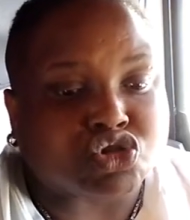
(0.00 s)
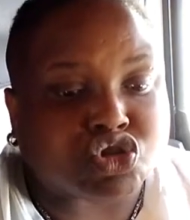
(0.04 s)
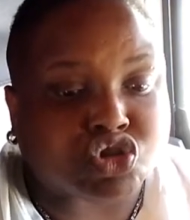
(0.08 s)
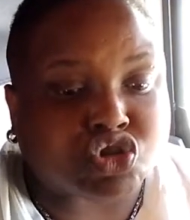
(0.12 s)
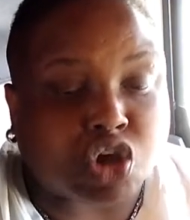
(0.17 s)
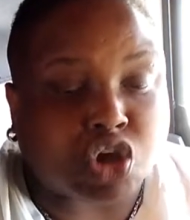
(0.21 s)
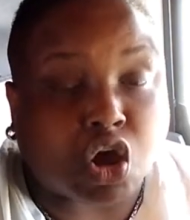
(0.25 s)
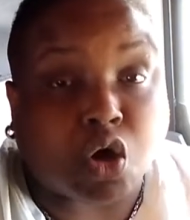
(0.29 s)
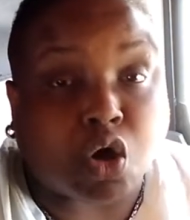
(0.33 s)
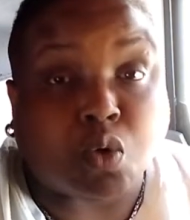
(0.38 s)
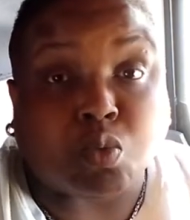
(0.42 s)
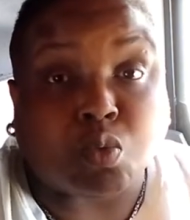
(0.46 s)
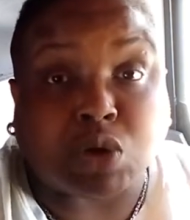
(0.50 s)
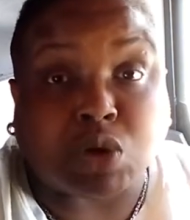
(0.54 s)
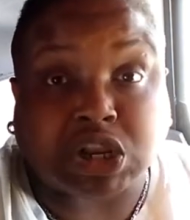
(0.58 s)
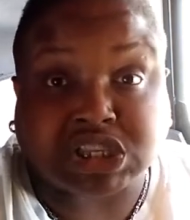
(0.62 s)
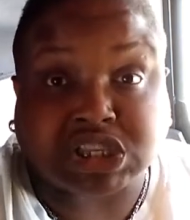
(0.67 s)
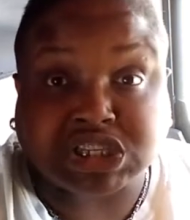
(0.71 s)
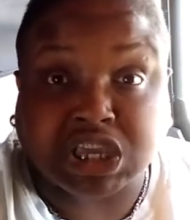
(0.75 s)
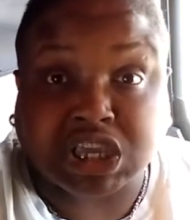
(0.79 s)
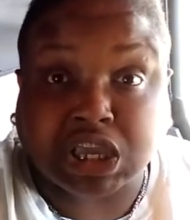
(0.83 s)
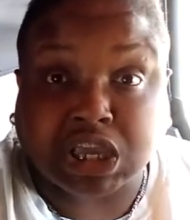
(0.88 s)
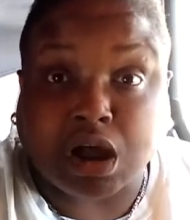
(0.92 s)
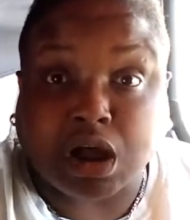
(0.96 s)
So when a
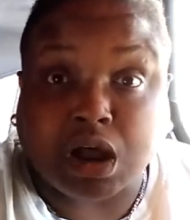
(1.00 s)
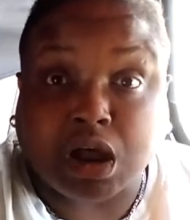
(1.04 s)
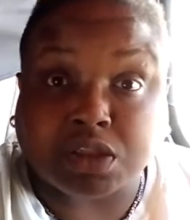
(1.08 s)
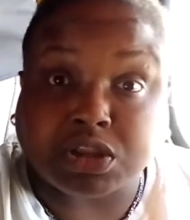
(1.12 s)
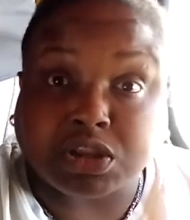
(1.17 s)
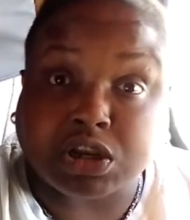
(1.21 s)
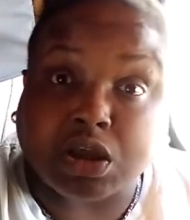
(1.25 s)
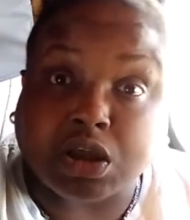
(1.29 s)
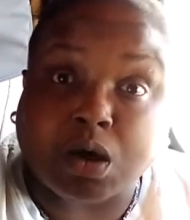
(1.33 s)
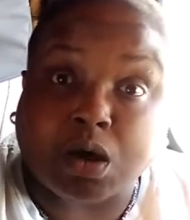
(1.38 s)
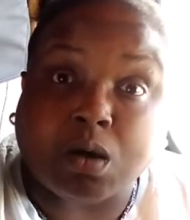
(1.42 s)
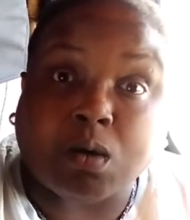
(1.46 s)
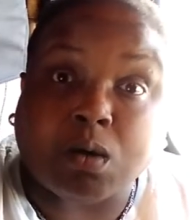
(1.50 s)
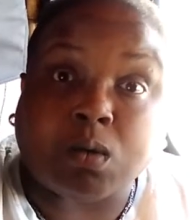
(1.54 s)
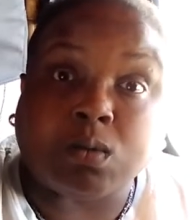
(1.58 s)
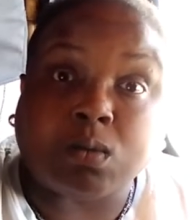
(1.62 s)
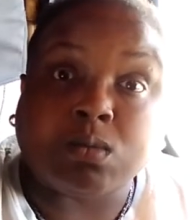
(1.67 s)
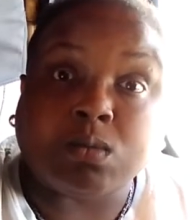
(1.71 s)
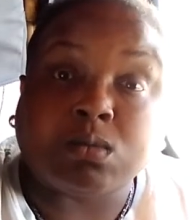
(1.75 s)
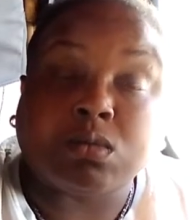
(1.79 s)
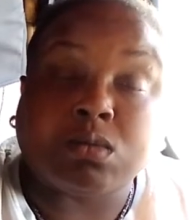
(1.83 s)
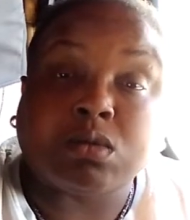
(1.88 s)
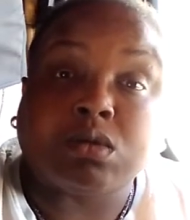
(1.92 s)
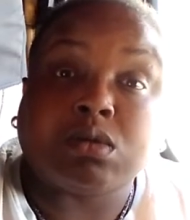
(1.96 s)
T called the
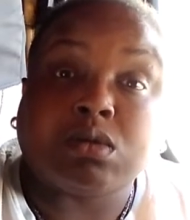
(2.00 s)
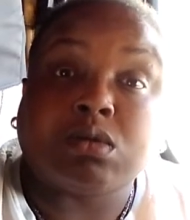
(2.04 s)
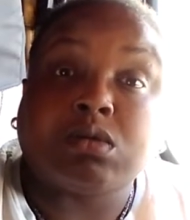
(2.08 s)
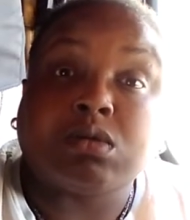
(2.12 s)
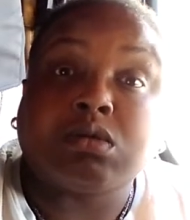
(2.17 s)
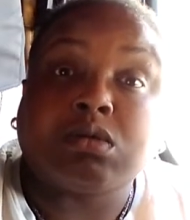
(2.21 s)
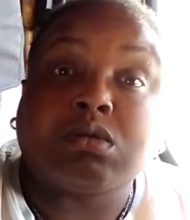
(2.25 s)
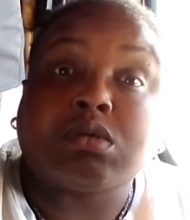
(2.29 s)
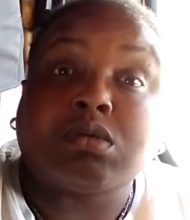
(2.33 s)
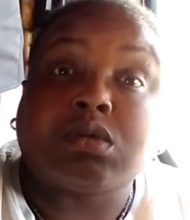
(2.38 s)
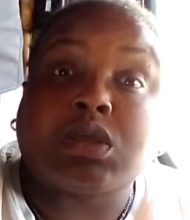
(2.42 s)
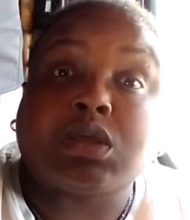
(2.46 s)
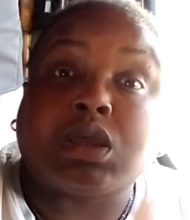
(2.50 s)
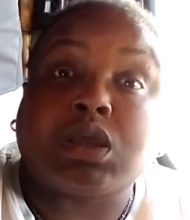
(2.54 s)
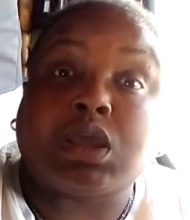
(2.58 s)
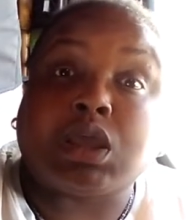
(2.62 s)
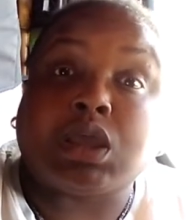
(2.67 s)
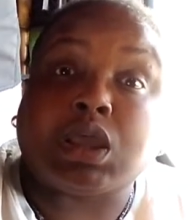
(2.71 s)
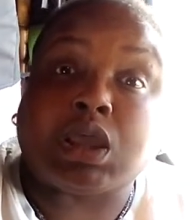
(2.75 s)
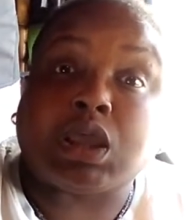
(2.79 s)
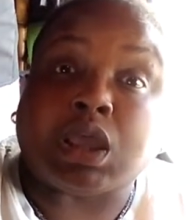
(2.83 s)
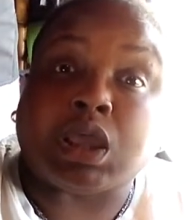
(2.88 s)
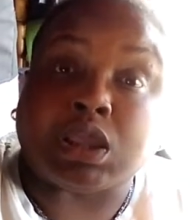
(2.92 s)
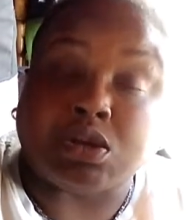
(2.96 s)
load
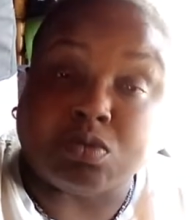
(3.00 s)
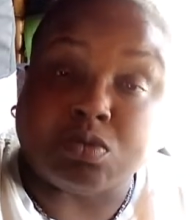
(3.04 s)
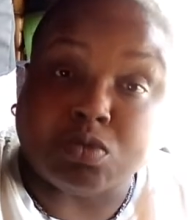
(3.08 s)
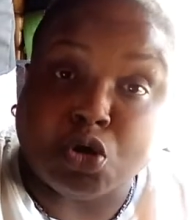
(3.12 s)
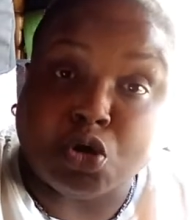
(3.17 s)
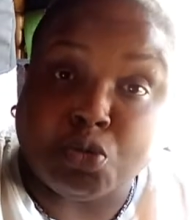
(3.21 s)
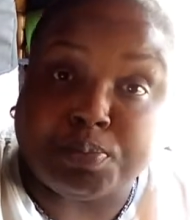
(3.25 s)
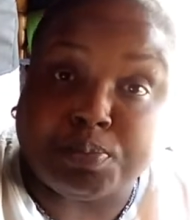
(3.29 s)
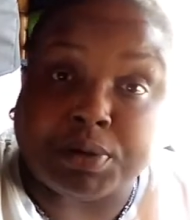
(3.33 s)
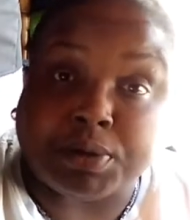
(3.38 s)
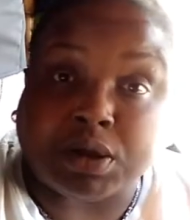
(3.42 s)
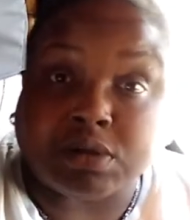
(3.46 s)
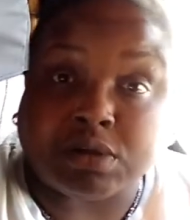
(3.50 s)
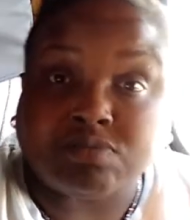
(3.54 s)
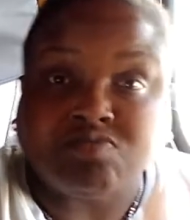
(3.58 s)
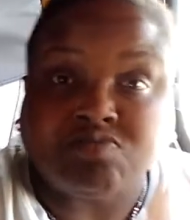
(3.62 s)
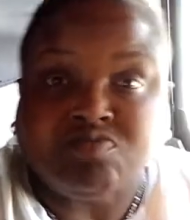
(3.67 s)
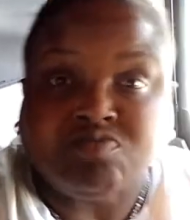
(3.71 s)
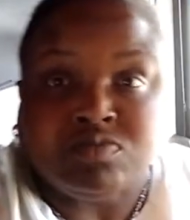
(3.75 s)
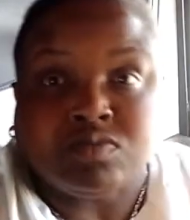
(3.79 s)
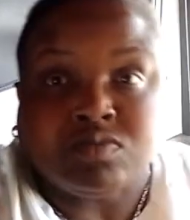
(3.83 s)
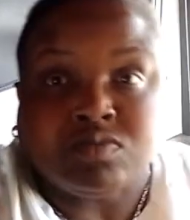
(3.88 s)
in Jurupa,